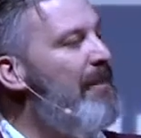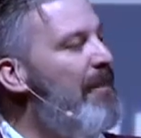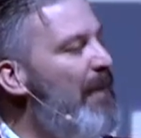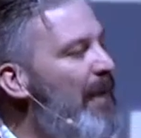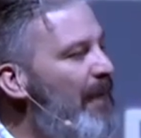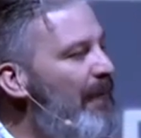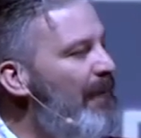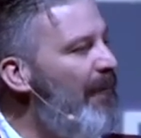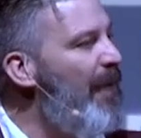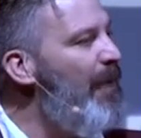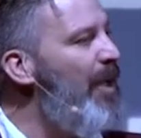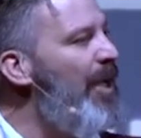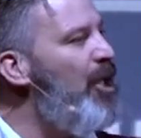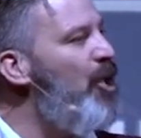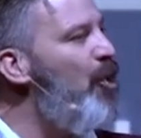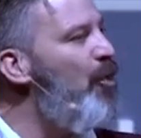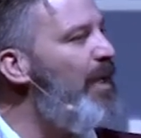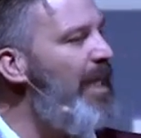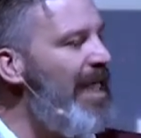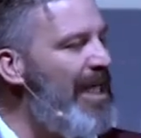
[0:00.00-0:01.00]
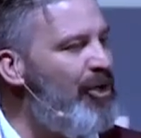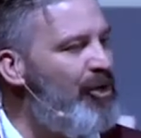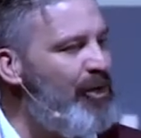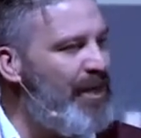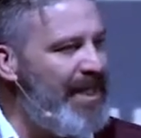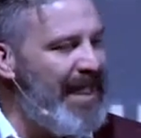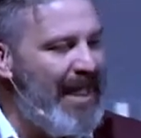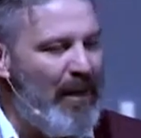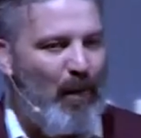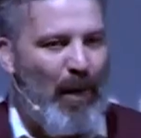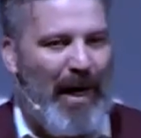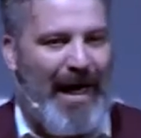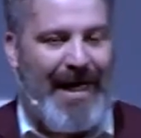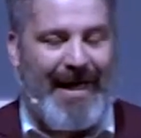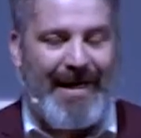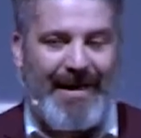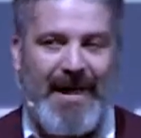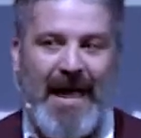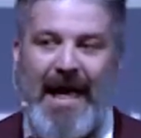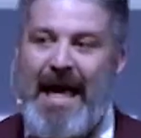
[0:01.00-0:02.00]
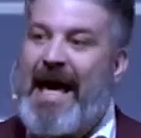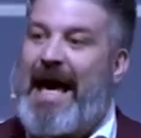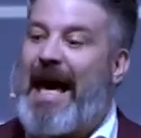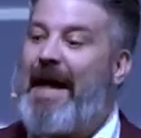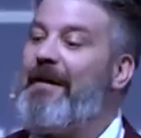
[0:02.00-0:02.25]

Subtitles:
in very new and interesting ways.